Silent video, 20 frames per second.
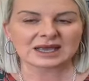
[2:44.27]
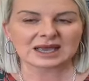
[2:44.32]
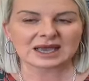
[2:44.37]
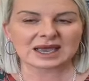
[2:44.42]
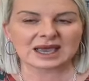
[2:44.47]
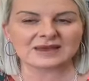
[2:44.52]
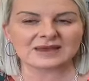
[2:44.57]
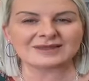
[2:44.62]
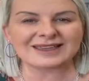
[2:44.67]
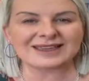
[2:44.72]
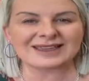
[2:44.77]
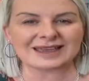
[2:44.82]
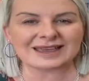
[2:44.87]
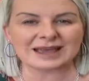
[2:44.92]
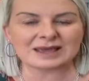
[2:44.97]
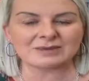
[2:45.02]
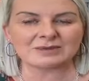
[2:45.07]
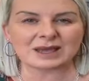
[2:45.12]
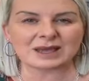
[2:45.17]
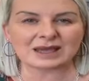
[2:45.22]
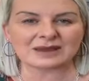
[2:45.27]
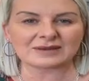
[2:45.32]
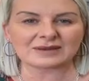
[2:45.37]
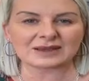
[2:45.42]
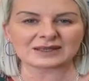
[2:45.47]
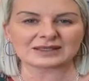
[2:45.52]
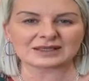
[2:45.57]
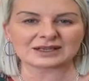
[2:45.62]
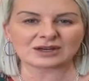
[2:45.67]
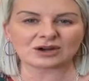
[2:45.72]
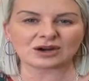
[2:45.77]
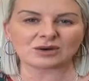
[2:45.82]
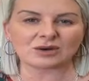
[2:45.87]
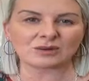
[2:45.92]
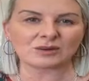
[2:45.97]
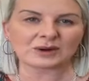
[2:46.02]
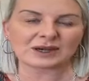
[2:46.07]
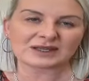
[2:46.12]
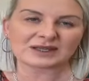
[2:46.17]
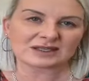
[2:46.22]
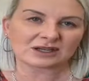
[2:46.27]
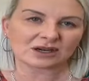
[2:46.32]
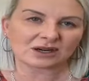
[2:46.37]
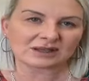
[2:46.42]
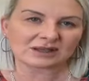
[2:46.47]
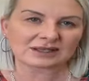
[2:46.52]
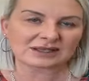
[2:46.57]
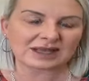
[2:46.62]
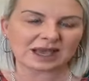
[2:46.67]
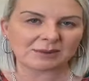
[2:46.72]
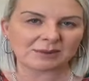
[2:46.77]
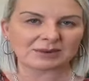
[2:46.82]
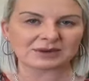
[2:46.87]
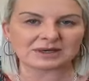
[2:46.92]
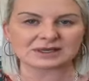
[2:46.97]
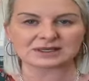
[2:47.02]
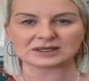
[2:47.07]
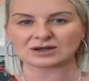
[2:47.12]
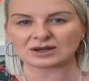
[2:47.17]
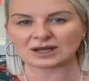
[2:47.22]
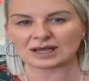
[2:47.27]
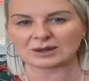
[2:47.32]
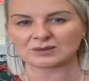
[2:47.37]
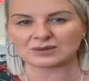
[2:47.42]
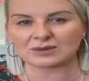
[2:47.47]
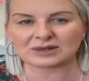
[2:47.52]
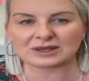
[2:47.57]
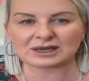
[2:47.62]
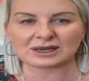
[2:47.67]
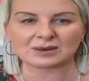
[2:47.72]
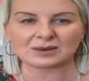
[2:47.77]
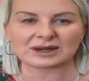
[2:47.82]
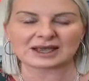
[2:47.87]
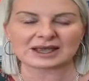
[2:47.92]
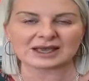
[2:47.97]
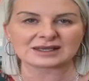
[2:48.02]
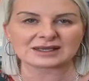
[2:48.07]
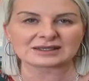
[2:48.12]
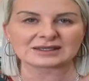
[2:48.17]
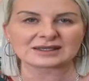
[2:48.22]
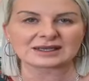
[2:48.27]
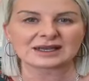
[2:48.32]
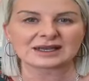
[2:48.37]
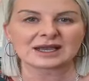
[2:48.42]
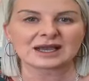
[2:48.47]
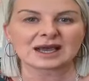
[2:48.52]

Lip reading: And they came back and they said, oh, we're really sorry this has happened. It's not happened with anyone else.